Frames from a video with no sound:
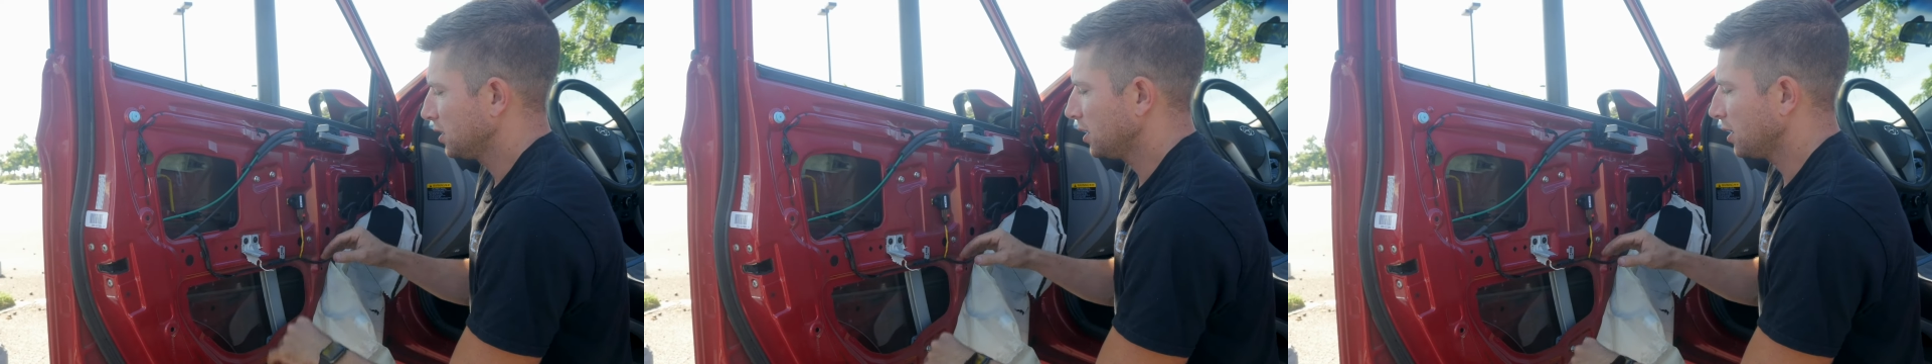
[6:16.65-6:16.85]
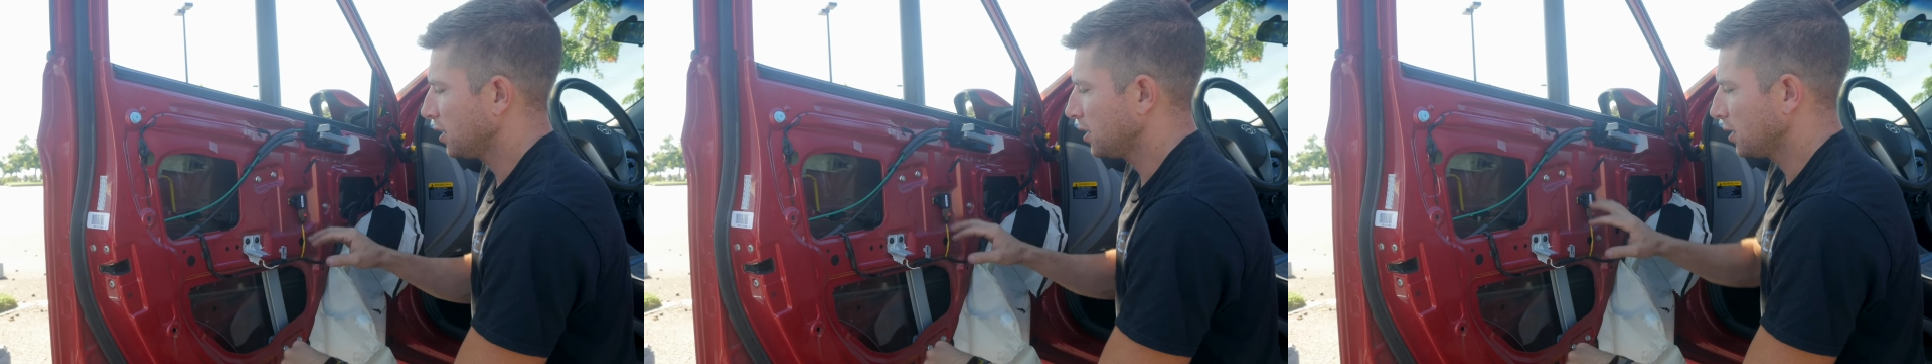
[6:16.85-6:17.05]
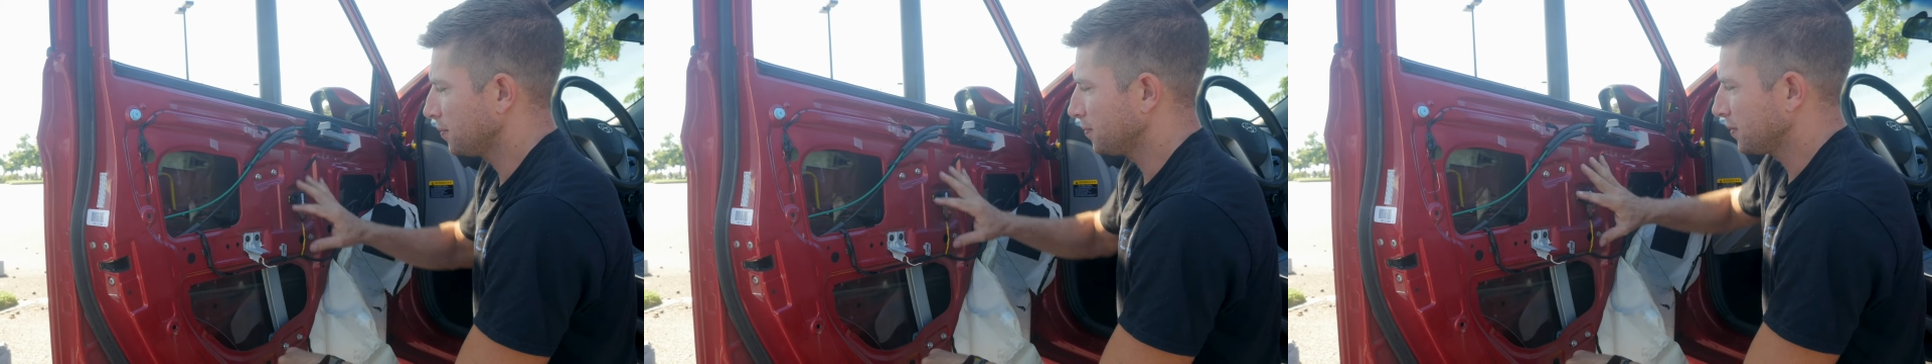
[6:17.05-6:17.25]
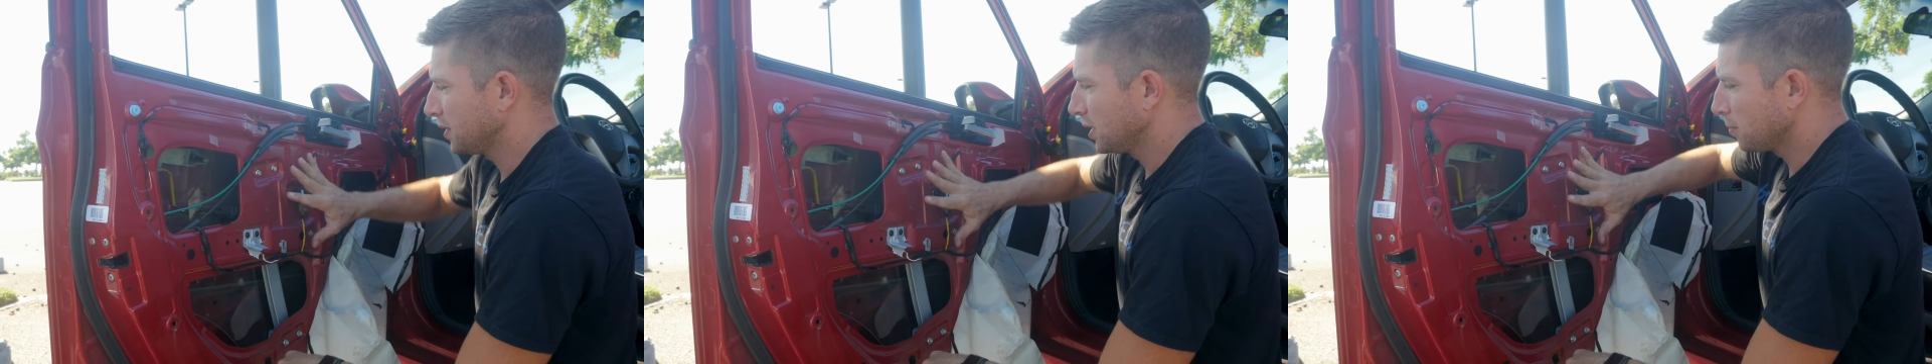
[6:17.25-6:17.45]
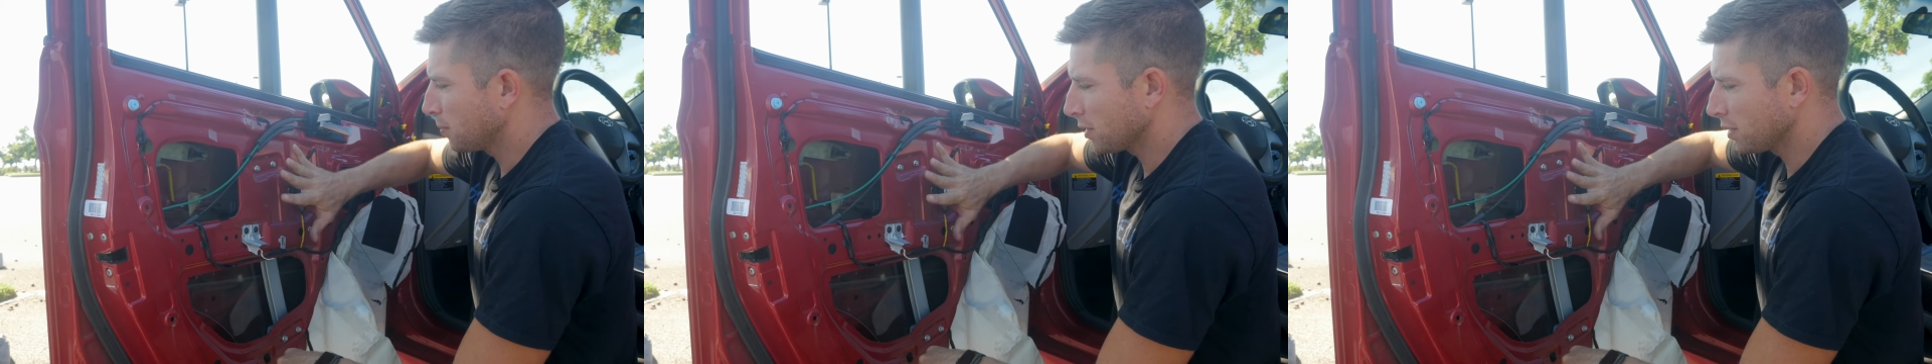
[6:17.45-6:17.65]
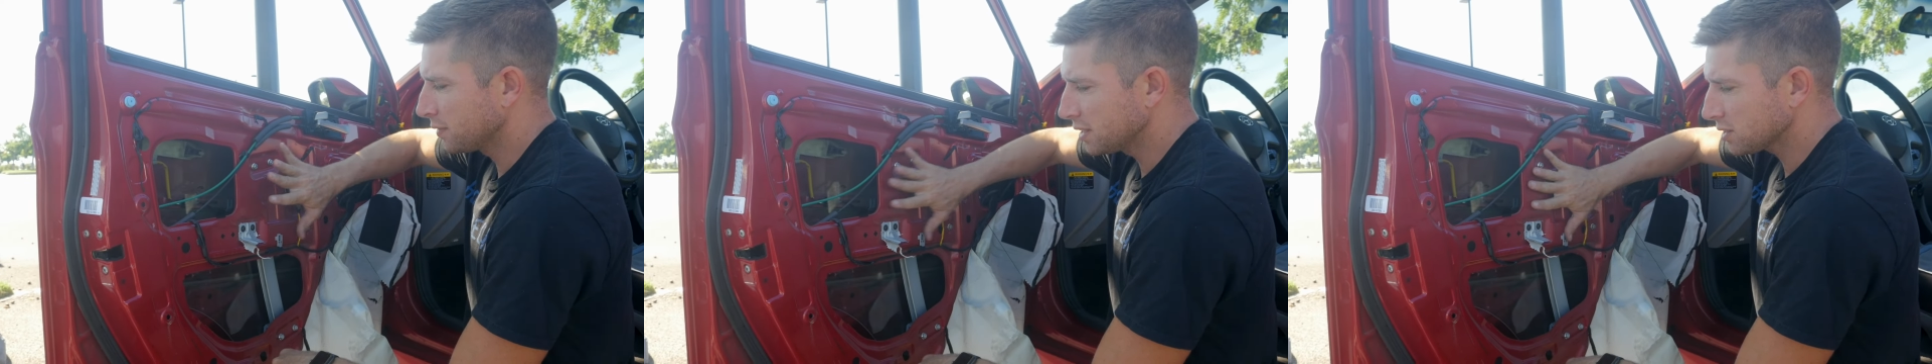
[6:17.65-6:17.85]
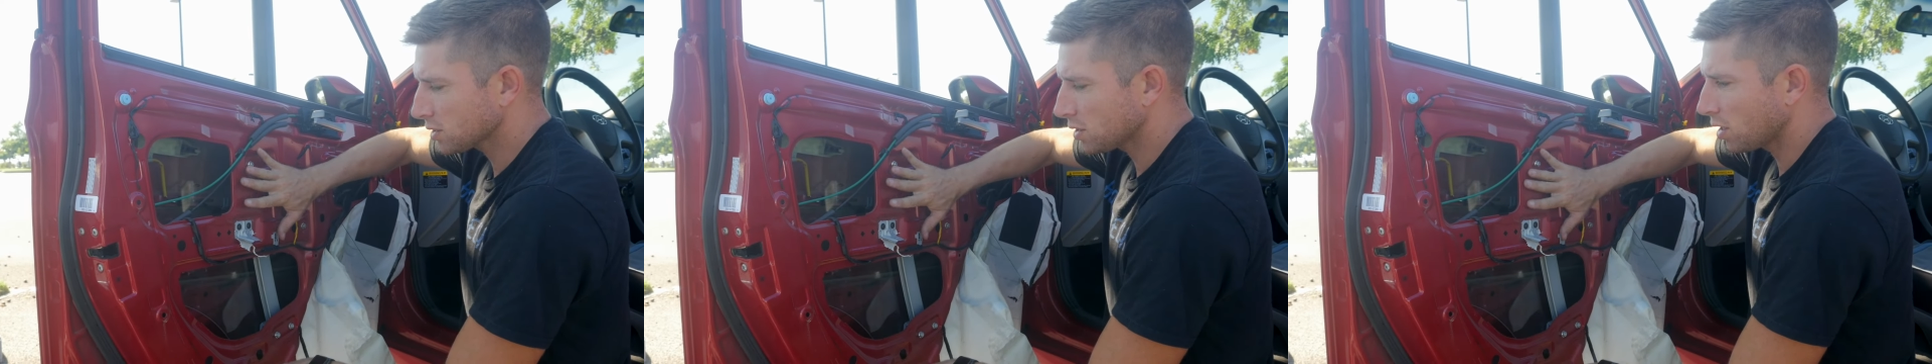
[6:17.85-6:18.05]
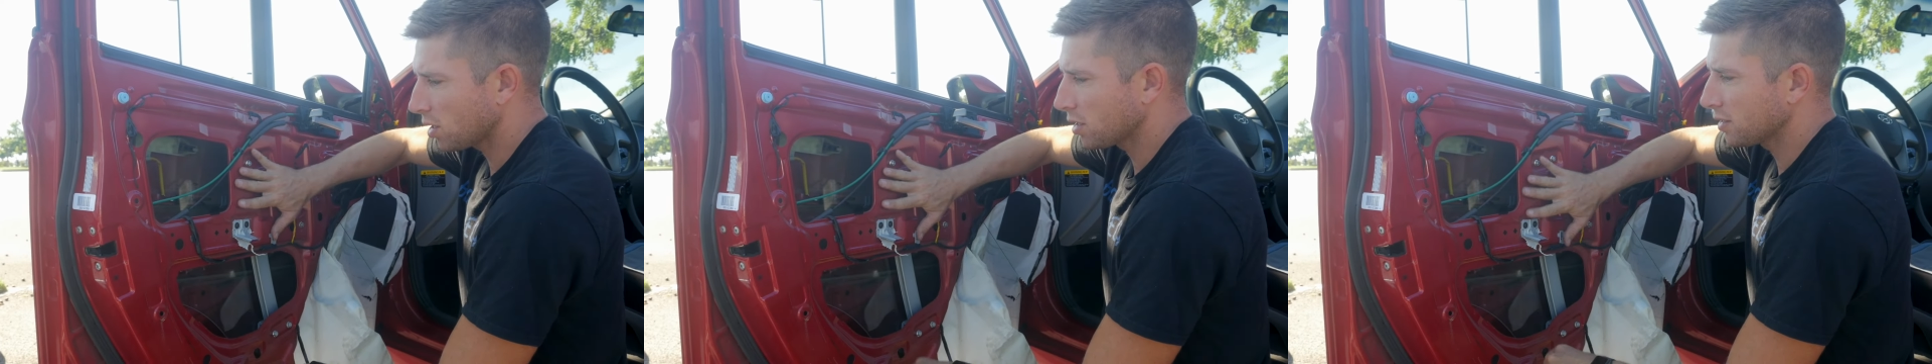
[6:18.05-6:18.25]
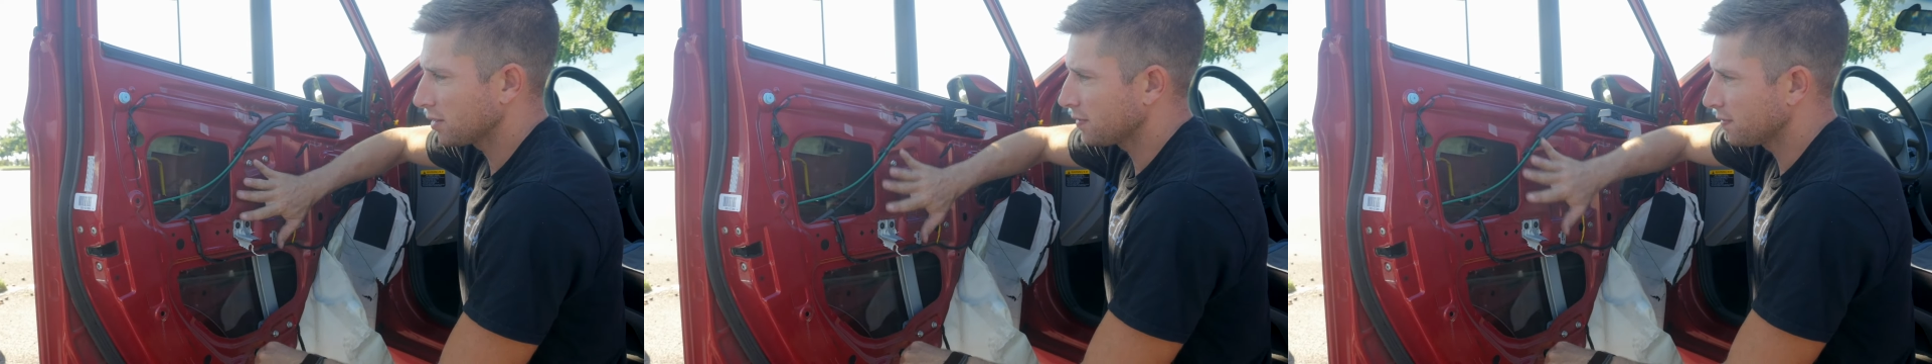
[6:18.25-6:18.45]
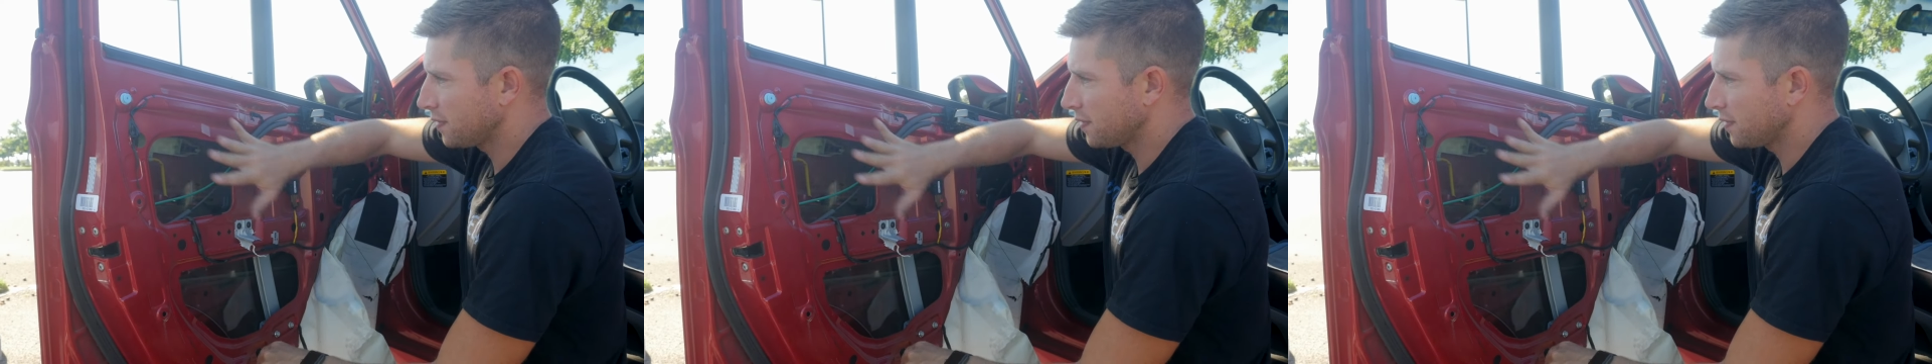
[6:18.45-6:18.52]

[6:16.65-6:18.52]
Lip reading: But on this car,